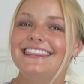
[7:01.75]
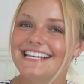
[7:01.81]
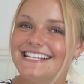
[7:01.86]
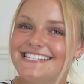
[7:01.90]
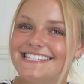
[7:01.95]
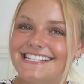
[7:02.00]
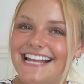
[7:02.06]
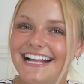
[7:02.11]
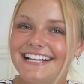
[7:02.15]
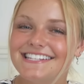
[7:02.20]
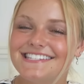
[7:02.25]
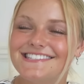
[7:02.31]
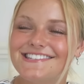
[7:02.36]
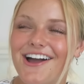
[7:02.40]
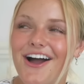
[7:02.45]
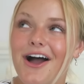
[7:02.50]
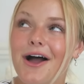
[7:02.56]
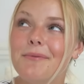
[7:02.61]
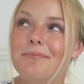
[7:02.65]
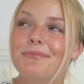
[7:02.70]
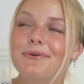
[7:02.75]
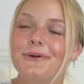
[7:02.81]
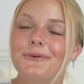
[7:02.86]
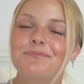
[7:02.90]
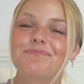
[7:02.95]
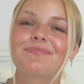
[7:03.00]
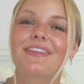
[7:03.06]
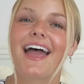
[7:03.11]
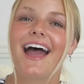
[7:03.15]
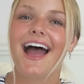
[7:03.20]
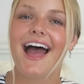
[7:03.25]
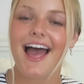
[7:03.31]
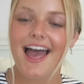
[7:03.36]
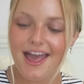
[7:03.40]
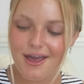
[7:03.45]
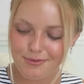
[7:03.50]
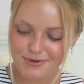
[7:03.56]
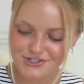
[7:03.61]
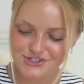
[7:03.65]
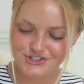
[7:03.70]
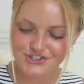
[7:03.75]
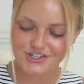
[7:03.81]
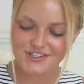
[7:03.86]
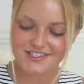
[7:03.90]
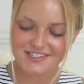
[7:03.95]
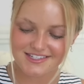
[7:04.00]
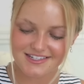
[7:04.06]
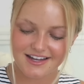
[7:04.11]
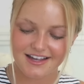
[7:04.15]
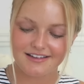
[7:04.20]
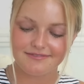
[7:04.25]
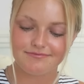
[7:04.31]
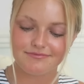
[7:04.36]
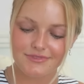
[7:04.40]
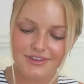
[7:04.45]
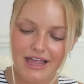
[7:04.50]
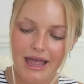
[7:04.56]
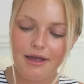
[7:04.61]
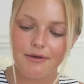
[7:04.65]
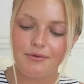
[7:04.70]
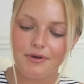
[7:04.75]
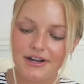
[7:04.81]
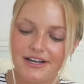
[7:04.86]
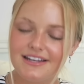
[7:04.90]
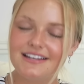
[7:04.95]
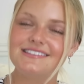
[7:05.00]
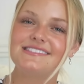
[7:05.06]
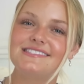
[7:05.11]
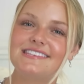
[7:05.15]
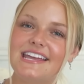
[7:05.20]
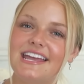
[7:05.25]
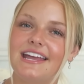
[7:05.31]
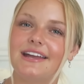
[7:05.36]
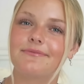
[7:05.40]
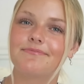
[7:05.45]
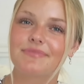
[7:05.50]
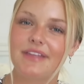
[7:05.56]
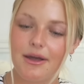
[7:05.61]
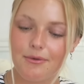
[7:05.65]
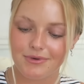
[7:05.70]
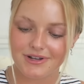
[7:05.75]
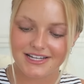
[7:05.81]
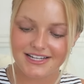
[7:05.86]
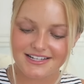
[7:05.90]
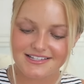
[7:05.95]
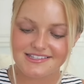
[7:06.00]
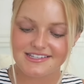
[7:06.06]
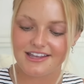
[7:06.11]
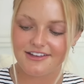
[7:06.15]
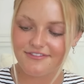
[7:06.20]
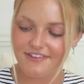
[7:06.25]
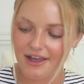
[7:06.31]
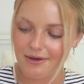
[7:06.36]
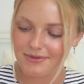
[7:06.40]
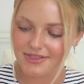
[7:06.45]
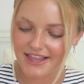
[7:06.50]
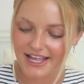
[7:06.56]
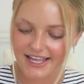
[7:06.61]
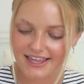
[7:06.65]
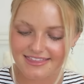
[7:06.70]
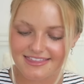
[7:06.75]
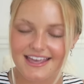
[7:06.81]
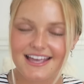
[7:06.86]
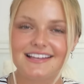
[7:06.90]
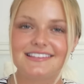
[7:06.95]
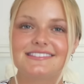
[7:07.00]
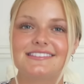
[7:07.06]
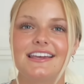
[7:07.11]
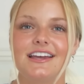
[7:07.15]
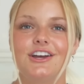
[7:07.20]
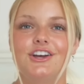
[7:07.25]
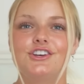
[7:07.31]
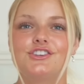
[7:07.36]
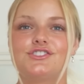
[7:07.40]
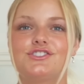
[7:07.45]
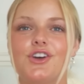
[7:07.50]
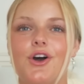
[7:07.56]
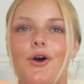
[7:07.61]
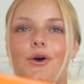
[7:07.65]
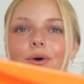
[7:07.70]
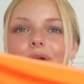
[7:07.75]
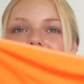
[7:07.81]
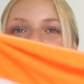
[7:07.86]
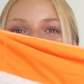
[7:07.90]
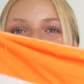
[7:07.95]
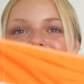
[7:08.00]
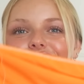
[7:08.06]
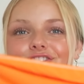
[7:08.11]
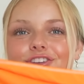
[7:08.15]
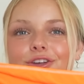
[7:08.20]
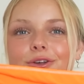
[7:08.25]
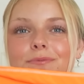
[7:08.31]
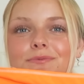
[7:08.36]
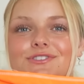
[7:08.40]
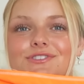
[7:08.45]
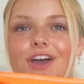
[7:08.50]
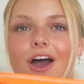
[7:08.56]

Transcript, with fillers: This next top, I wanted to see. I wanted to see if I would like this. So it's a tube